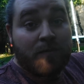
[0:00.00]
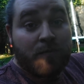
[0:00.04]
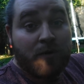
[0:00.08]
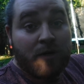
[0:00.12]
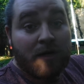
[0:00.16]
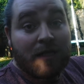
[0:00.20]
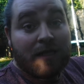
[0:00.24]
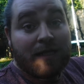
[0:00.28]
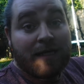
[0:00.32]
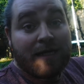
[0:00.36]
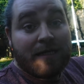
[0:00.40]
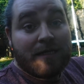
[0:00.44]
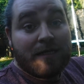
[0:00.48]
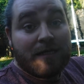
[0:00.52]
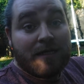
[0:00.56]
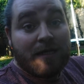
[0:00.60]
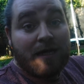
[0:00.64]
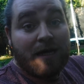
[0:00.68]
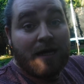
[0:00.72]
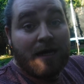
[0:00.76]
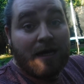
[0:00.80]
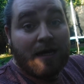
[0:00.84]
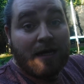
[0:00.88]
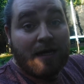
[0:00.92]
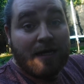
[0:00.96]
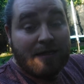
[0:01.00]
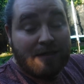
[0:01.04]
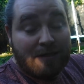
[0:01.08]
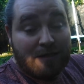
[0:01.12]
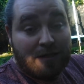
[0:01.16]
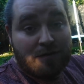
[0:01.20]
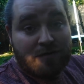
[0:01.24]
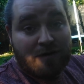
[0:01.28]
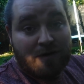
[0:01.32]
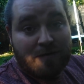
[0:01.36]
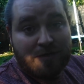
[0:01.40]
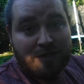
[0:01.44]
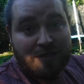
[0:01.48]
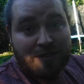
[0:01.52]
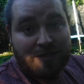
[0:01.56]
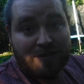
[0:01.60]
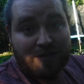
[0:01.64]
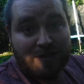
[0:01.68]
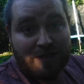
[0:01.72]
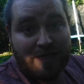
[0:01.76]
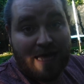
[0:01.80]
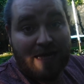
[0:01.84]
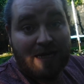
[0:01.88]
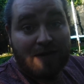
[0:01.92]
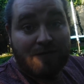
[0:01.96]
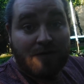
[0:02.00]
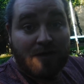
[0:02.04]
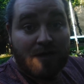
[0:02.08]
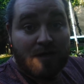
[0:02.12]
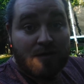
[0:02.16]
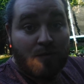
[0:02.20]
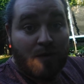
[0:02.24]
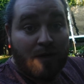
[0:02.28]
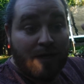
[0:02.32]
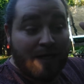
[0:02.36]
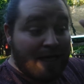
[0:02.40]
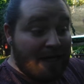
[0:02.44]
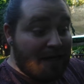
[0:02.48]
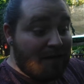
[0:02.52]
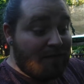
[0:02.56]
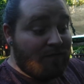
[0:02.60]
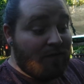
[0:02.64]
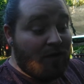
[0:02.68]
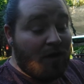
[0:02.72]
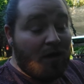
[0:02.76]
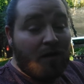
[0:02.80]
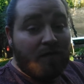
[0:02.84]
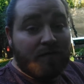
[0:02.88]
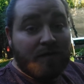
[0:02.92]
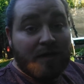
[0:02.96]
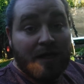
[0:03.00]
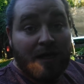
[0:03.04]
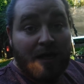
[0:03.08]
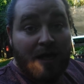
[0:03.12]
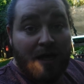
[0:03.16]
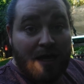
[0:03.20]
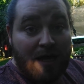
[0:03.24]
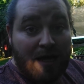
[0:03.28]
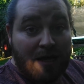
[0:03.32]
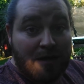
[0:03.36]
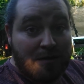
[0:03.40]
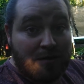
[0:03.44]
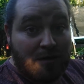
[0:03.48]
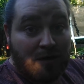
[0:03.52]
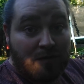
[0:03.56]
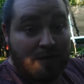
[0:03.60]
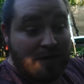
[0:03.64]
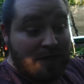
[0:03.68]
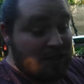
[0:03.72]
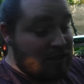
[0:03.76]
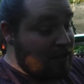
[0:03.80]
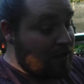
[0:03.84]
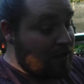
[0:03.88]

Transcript: to put a link in the description to that if you guys want to get involved and start reaching